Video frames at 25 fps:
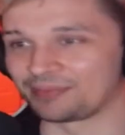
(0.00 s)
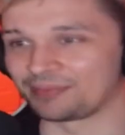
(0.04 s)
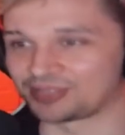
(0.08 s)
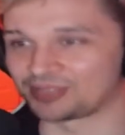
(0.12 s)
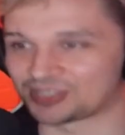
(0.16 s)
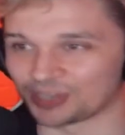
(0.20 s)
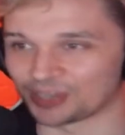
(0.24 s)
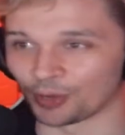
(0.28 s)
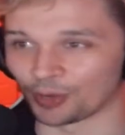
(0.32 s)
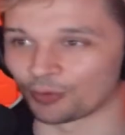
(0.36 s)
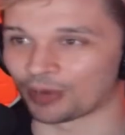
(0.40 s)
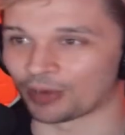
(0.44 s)

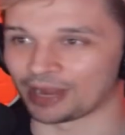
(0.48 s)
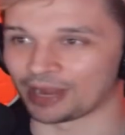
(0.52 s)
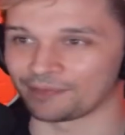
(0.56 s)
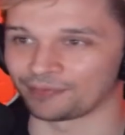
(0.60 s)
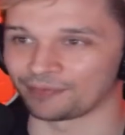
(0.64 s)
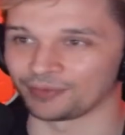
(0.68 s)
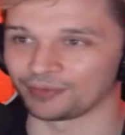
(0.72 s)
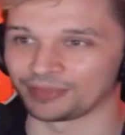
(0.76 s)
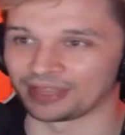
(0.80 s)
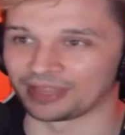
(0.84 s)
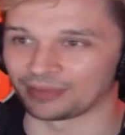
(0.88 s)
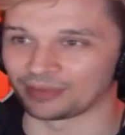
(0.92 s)
so
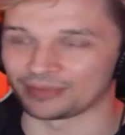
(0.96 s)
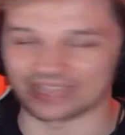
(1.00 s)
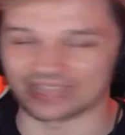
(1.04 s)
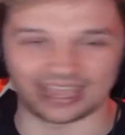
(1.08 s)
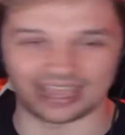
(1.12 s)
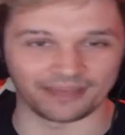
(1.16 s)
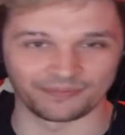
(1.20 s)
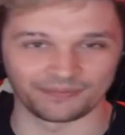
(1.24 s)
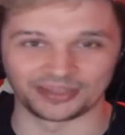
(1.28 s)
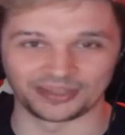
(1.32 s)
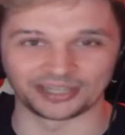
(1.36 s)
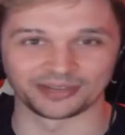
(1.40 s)
grateful that we
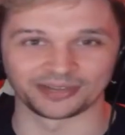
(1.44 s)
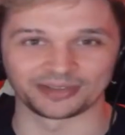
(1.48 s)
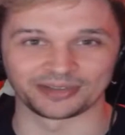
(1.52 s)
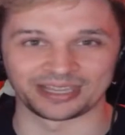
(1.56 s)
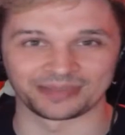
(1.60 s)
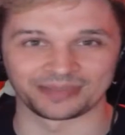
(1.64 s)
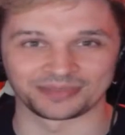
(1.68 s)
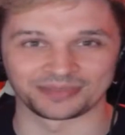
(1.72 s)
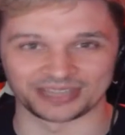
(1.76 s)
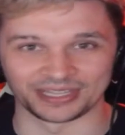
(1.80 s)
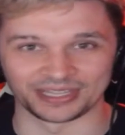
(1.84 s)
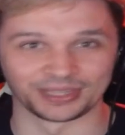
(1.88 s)
have video
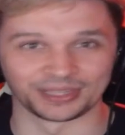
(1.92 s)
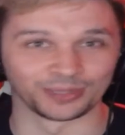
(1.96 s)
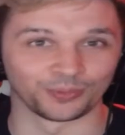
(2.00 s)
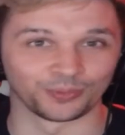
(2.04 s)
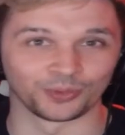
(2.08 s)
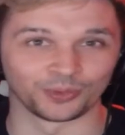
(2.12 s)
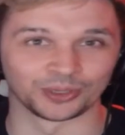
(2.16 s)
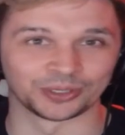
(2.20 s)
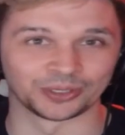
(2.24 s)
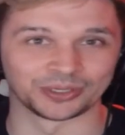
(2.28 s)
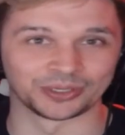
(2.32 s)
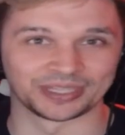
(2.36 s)
games in the
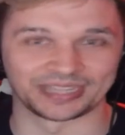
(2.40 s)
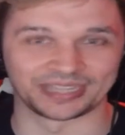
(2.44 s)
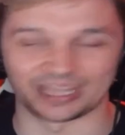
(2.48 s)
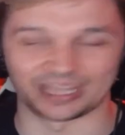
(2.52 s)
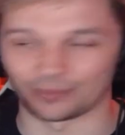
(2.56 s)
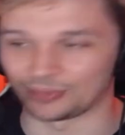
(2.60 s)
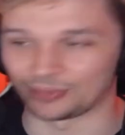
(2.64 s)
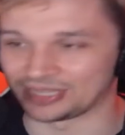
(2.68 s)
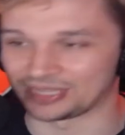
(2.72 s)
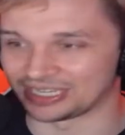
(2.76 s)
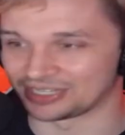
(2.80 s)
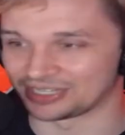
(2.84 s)
world and that
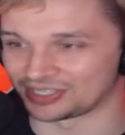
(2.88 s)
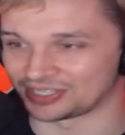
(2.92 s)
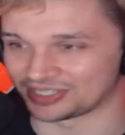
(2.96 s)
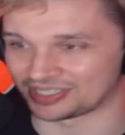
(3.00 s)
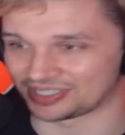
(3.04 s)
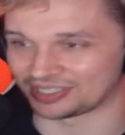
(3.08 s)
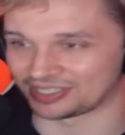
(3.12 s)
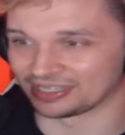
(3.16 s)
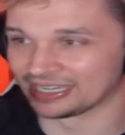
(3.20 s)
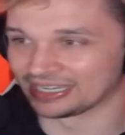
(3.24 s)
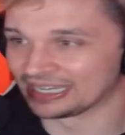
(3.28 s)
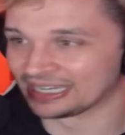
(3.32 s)
we can
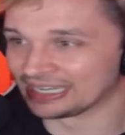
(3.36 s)
just